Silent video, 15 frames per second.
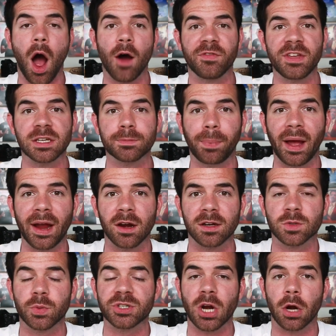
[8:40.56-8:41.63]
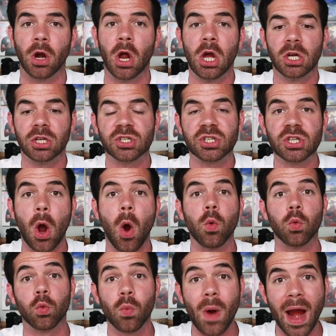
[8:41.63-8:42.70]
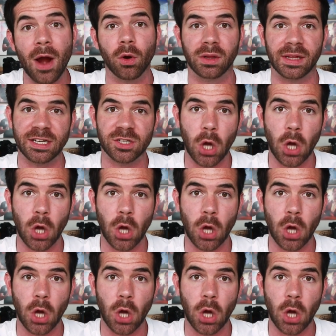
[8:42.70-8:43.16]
of these players, which are so rarely